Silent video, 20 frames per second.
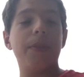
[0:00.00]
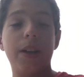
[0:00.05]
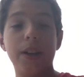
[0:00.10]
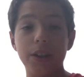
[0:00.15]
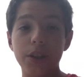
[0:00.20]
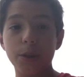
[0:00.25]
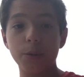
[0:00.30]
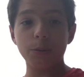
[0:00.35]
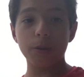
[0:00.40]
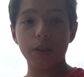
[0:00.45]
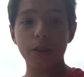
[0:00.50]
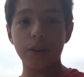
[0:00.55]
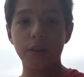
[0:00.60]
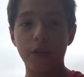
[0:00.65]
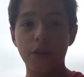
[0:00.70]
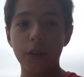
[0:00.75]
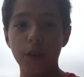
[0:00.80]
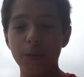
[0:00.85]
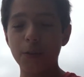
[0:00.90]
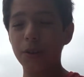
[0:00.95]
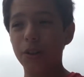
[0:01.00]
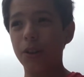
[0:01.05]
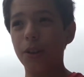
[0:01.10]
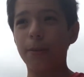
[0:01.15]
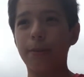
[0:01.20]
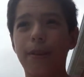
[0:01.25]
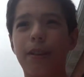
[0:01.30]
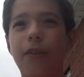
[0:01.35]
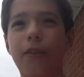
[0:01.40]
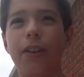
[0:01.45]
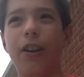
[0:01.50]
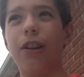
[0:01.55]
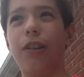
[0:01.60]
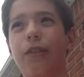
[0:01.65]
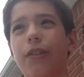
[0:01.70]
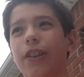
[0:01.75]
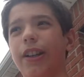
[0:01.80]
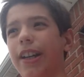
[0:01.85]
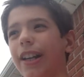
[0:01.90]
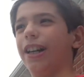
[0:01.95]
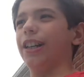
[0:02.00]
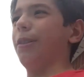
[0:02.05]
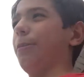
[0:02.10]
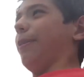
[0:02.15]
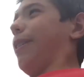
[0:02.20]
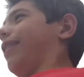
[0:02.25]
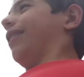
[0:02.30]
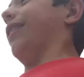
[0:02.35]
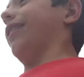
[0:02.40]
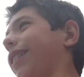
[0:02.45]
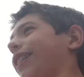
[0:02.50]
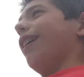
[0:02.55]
I just wanted to film this update video for you guys because,